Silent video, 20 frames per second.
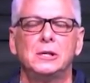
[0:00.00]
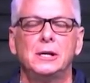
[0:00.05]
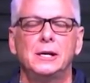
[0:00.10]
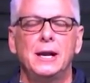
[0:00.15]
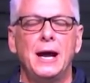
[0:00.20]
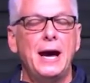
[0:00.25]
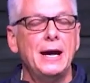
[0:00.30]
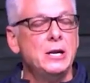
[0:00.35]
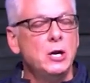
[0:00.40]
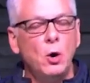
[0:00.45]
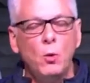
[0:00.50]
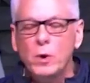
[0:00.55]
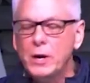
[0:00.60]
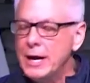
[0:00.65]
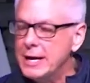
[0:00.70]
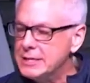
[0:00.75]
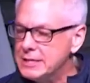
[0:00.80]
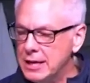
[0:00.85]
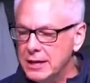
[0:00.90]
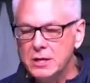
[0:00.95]
And I know when
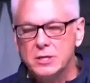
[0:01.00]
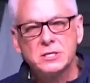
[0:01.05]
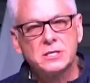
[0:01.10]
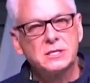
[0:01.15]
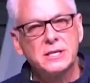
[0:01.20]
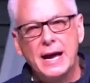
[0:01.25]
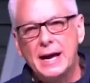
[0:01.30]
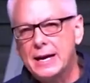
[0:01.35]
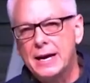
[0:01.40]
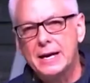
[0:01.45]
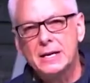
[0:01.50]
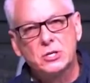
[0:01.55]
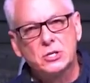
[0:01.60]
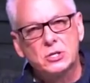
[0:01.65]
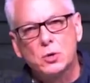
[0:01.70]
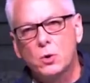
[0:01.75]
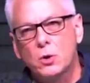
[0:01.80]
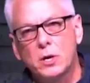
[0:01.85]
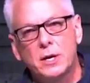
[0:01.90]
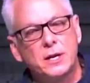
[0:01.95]
I tell that kind of
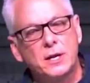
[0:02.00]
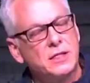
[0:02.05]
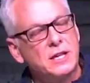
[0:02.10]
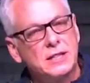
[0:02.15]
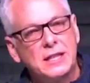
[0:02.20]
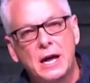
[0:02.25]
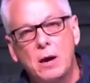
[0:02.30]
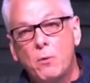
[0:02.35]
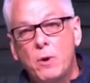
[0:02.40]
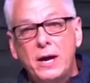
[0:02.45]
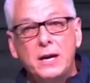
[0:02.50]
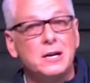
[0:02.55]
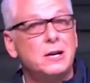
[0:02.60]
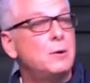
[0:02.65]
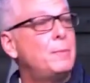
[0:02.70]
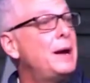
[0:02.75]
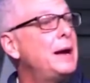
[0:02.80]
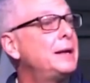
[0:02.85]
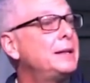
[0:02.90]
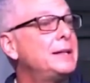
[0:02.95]
story and think that way, you
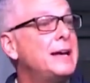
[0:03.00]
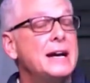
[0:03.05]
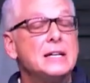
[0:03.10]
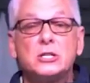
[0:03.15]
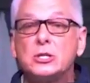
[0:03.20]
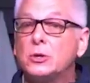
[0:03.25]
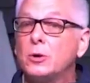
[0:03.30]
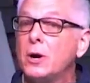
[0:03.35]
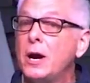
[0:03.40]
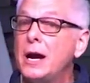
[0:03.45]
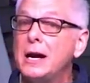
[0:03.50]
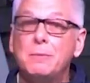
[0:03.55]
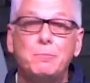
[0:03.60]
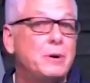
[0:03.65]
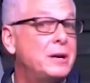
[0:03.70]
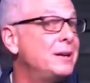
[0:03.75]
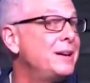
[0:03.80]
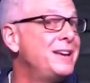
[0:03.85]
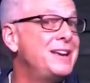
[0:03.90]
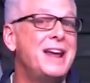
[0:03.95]
go, man, that's great,
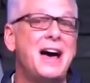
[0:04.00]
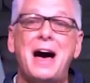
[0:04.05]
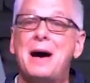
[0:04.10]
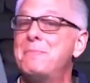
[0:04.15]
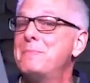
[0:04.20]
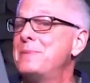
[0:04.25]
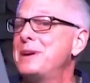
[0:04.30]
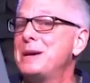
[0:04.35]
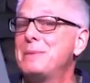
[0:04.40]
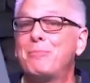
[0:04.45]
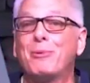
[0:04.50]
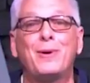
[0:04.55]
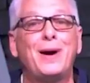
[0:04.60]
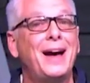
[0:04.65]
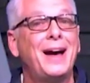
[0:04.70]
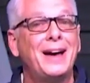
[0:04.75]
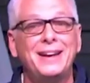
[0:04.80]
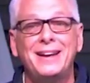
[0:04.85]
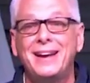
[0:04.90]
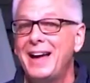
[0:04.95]
but not me,
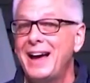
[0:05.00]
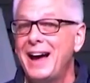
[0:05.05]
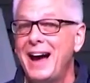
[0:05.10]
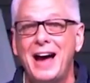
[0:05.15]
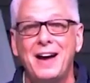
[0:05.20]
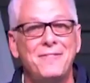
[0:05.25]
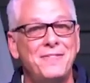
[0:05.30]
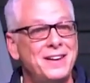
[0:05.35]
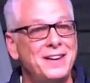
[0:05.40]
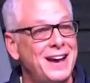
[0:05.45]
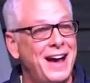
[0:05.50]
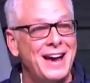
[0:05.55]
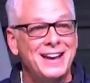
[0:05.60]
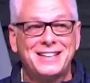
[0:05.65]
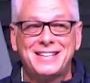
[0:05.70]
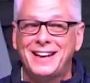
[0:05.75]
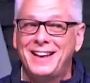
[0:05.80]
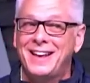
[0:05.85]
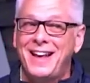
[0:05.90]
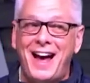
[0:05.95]
Brad. I mean, I'm
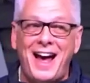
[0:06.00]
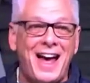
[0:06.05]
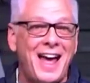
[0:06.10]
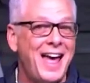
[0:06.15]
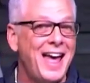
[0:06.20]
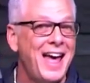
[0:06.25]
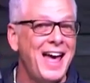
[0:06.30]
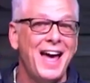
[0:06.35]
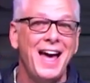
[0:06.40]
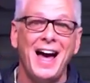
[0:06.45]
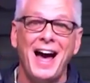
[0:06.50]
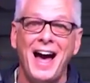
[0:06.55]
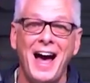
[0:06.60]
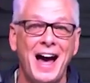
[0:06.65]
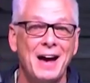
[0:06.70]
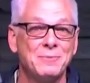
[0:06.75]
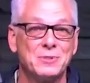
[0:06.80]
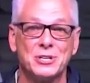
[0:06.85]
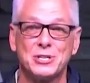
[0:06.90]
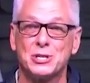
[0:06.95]

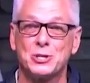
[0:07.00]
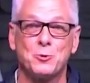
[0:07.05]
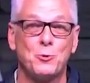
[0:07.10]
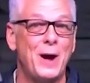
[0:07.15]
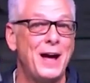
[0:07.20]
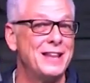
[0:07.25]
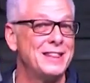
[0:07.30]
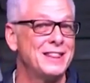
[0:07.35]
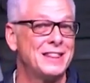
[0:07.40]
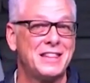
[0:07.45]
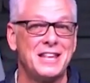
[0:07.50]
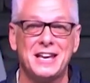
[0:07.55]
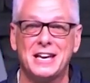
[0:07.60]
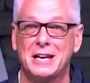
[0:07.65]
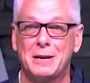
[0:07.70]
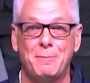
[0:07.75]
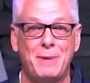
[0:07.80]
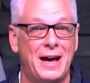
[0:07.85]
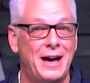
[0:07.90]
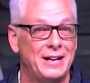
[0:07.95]
just sweating
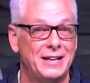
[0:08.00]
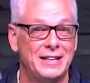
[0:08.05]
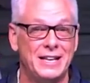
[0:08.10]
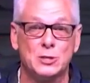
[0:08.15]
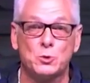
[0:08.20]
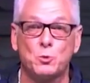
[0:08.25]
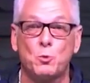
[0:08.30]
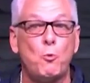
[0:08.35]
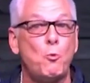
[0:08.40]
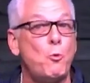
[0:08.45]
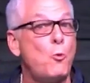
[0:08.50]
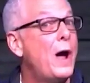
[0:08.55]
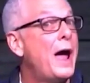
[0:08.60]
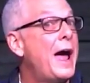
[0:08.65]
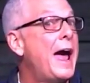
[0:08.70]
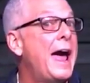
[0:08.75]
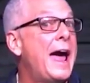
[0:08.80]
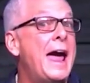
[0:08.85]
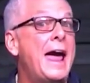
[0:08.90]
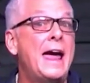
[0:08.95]
thinking about it. That's
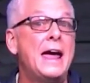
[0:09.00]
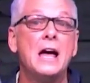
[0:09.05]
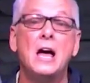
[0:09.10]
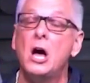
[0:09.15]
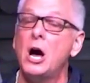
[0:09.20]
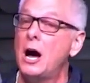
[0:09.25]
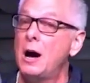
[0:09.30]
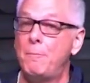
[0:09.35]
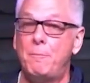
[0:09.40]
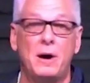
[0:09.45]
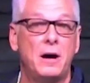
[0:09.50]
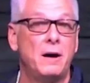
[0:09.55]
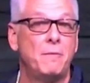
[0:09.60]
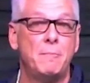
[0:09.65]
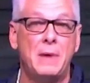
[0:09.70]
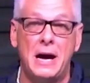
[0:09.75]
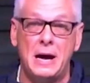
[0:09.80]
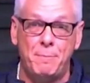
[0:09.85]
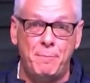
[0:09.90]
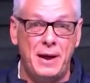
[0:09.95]
way above
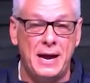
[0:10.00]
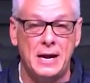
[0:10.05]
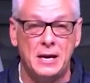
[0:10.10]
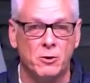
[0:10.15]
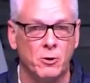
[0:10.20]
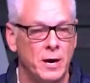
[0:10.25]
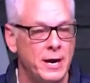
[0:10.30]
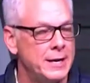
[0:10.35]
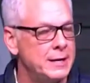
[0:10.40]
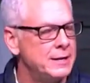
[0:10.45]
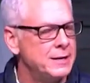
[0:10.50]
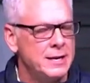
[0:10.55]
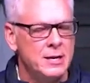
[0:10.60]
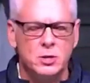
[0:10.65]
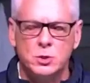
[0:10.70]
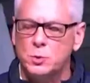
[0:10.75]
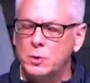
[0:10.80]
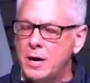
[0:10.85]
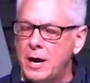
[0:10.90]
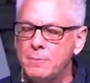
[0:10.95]
my pay grade. And
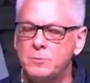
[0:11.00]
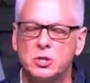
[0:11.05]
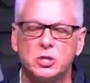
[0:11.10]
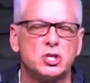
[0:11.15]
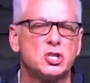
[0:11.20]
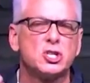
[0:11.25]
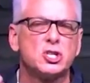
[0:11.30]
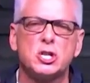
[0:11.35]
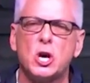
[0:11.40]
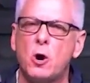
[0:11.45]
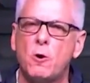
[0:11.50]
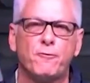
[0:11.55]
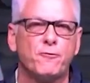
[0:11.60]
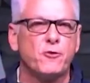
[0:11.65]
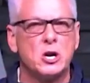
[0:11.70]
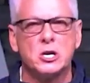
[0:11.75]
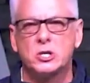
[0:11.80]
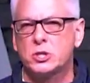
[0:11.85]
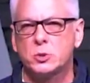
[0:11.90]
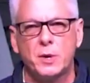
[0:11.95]
here's what I'm just so
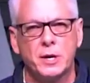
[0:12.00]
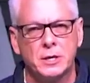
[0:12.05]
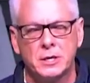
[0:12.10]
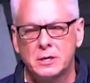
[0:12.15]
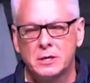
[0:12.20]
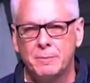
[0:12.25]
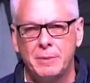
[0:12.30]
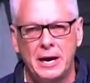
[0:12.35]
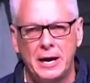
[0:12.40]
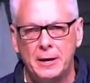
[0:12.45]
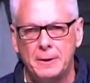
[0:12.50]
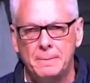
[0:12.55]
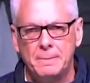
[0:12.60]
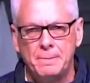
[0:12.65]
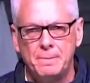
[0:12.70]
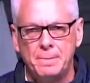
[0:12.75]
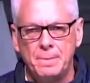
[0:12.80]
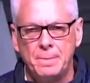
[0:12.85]
frustrated about.